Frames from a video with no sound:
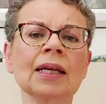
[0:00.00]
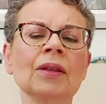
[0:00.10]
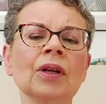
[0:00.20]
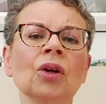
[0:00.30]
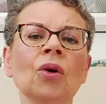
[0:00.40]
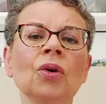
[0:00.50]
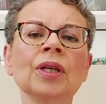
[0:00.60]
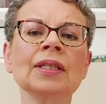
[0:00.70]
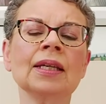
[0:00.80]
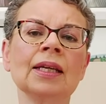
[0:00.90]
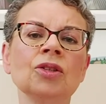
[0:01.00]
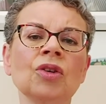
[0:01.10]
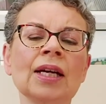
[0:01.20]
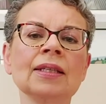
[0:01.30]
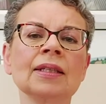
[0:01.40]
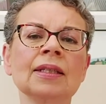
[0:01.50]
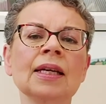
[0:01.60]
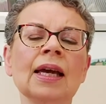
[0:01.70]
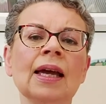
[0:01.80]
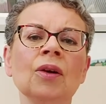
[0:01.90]
that God isn't interested
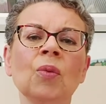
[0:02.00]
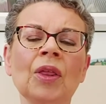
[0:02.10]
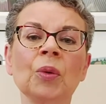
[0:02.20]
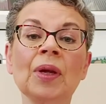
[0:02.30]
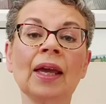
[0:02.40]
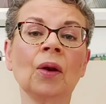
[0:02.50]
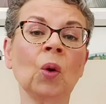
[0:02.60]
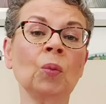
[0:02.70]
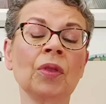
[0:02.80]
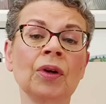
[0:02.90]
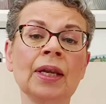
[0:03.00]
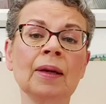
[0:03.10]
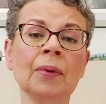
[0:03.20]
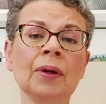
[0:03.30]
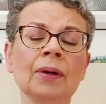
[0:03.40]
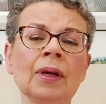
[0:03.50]
in whether we get on with our neighbour,